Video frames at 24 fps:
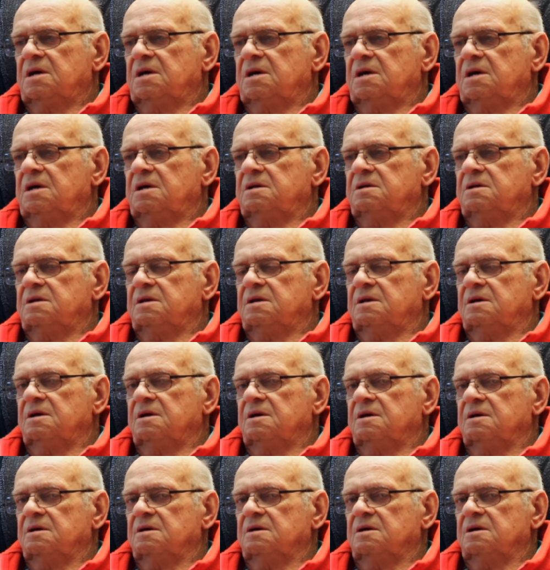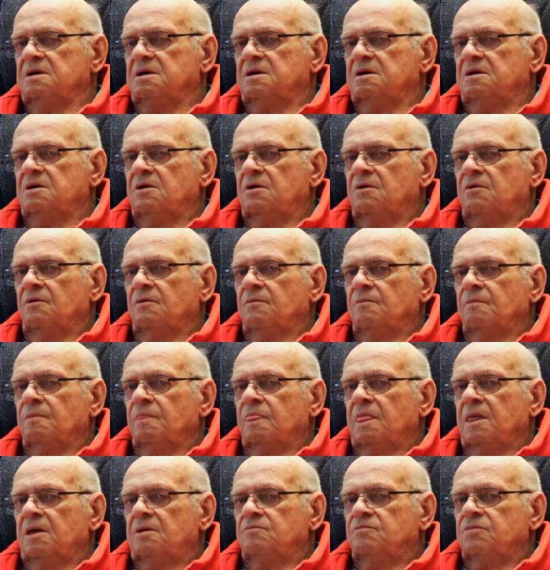and
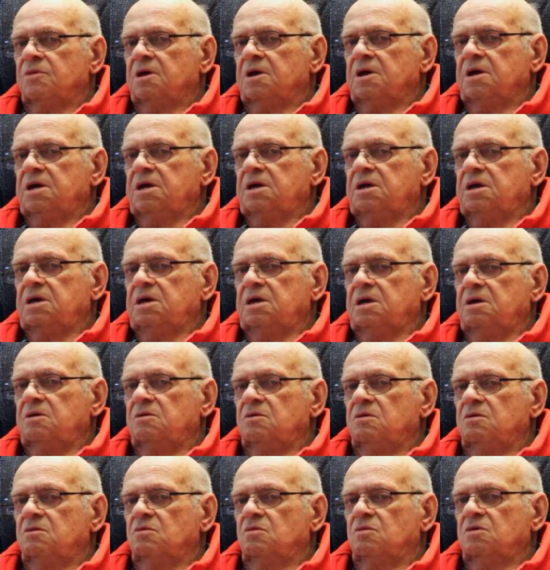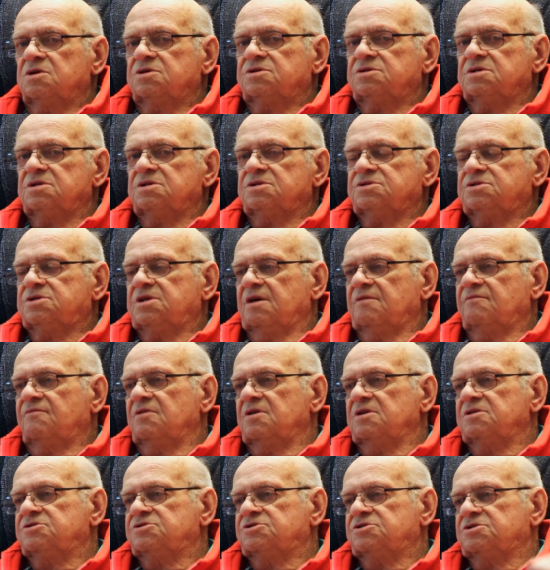he wasn't as
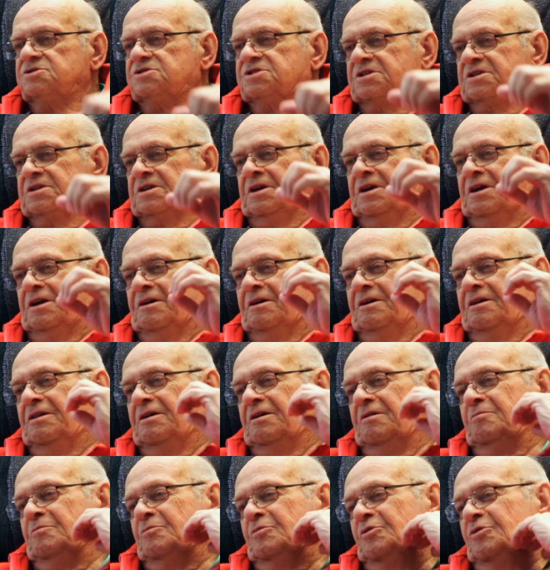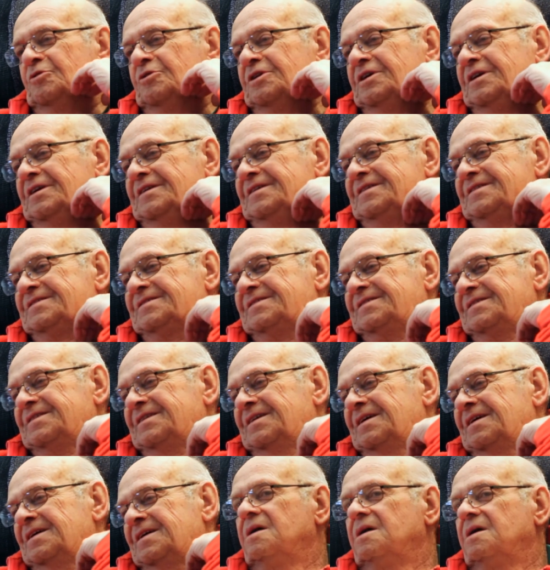devilish as the other boys.
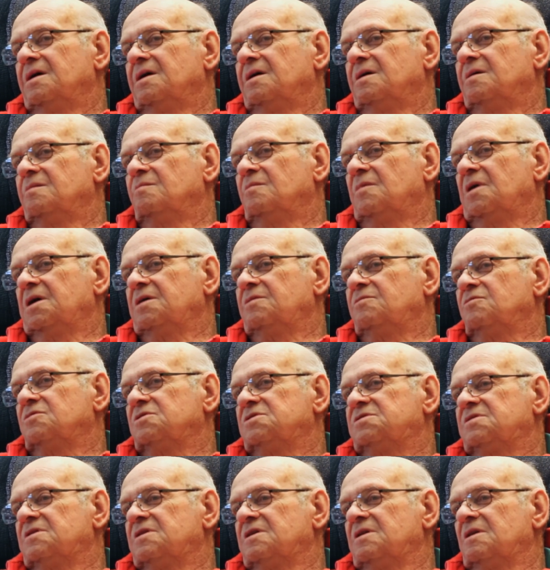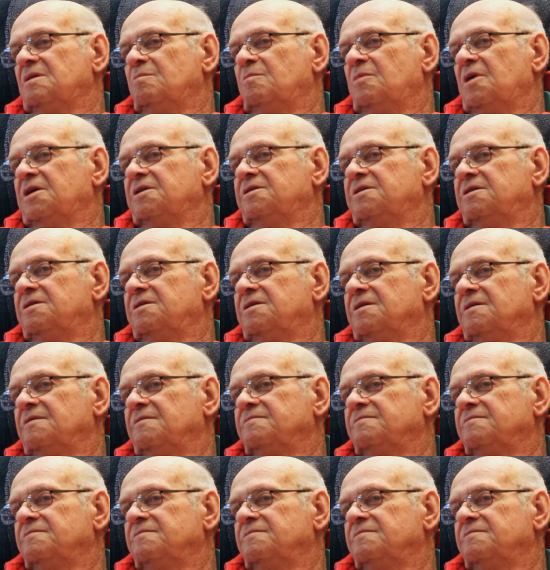Mike was a little bugger,